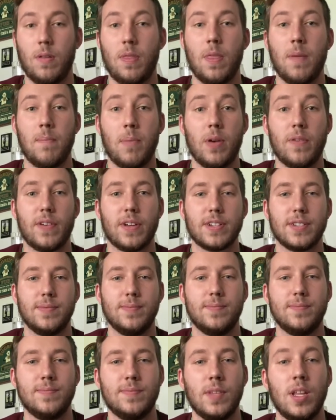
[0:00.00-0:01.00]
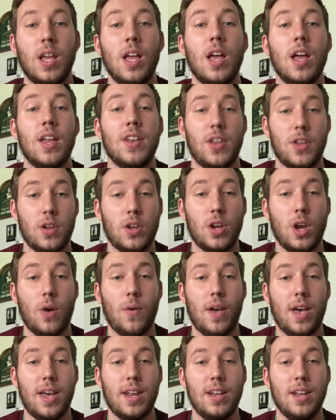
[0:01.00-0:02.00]
Perfect. Now you can go
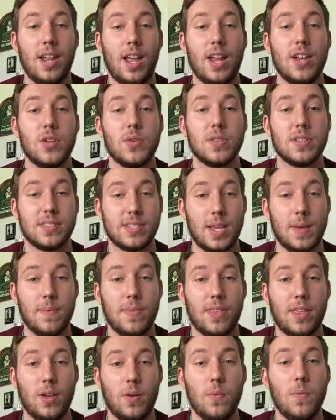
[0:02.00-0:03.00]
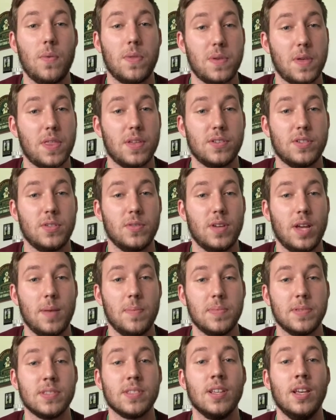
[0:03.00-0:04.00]
ahead and do the same thing with the other two
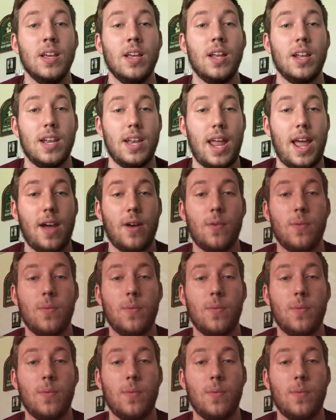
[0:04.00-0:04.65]
cups now.